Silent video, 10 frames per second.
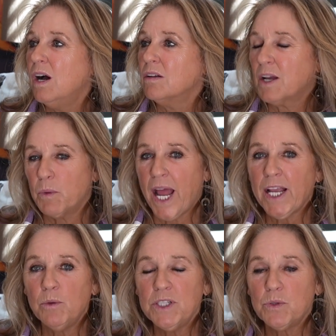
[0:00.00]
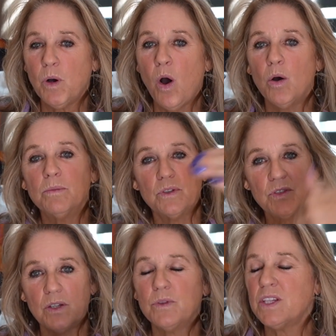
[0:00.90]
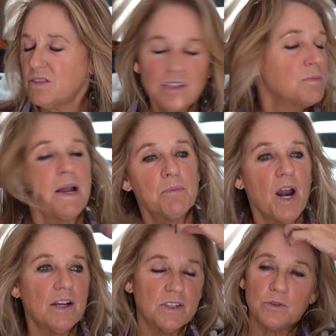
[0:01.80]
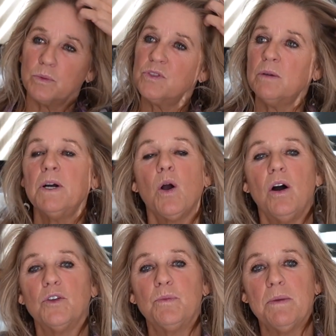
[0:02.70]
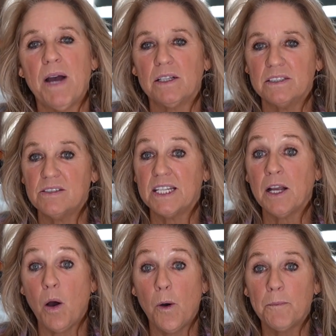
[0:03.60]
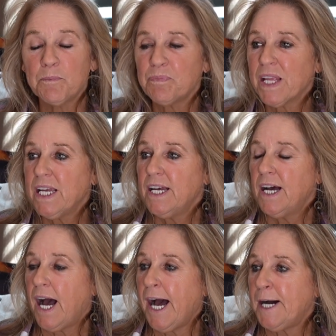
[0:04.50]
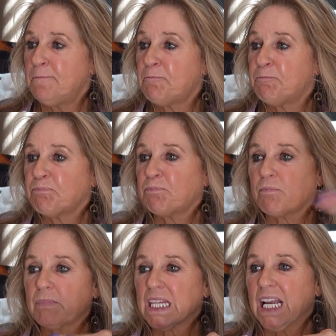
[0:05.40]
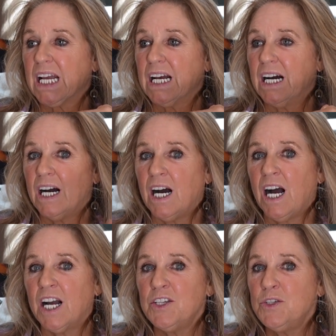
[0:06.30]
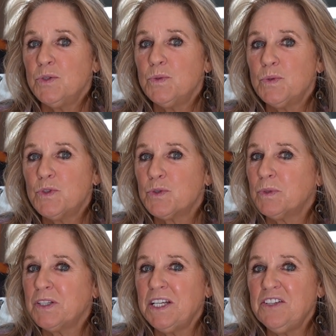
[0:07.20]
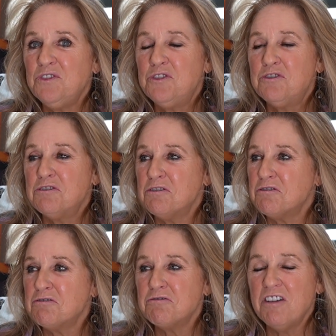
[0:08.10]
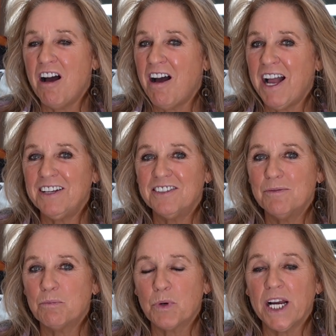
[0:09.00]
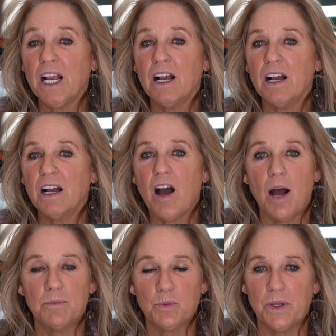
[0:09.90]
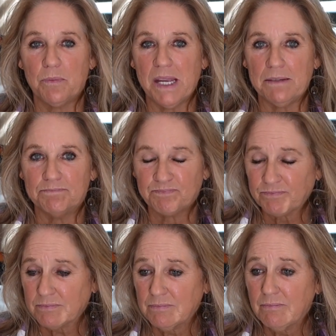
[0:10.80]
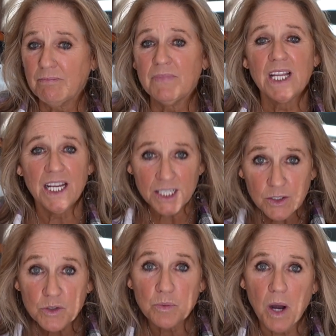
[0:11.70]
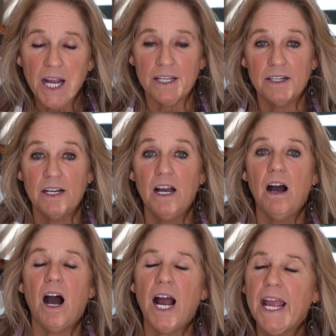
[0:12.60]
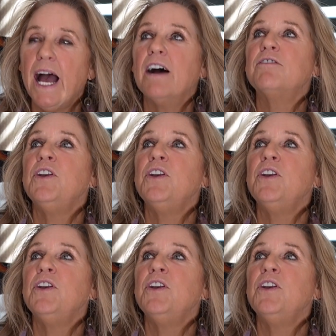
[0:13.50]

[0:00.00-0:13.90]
like when I go into a home, so this is my process. When someone calls me about listing a home, I usually do not bring comps with me. And here's why. I have